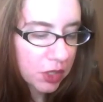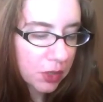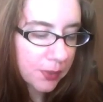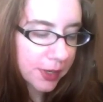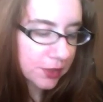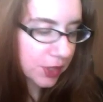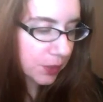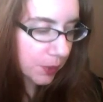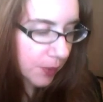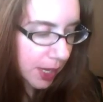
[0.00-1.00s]
Where did
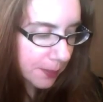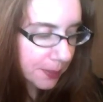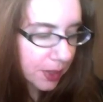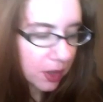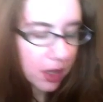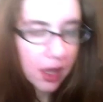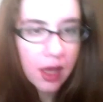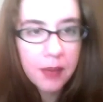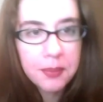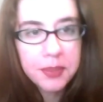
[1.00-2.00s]
they grow up?
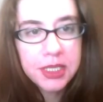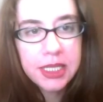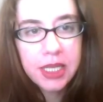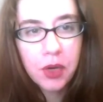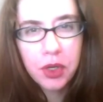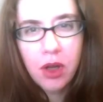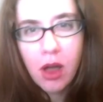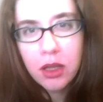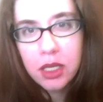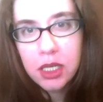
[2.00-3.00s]
Did they go to
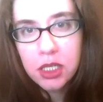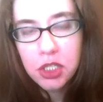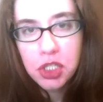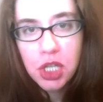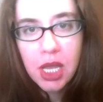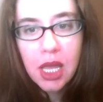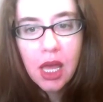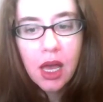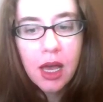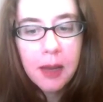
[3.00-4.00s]
college?
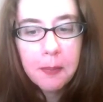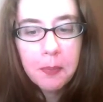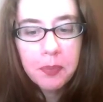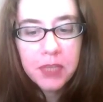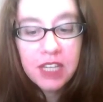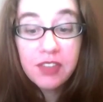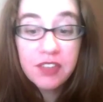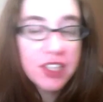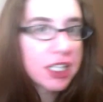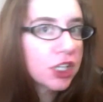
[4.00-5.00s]

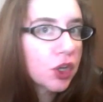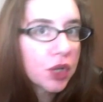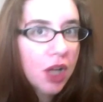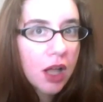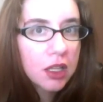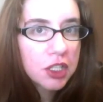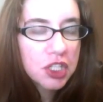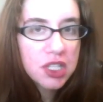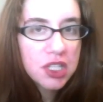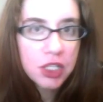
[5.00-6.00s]
Even if they didn't go to
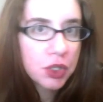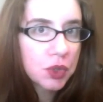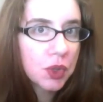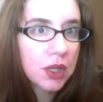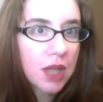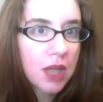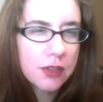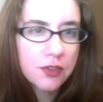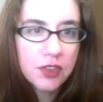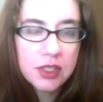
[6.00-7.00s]
college, they do a
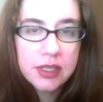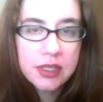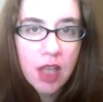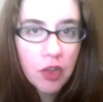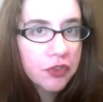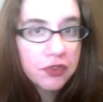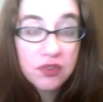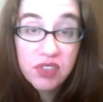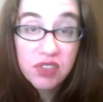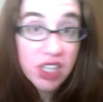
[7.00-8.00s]
lot of
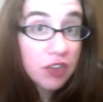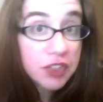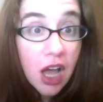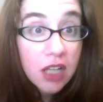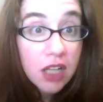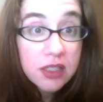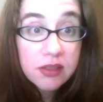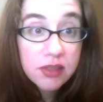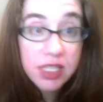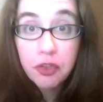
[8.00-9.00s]
self-taught,
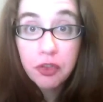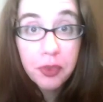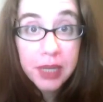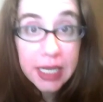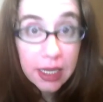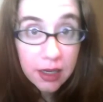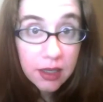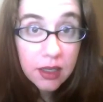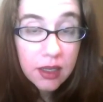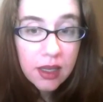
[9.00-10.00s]

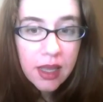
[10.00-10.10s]
self-reading.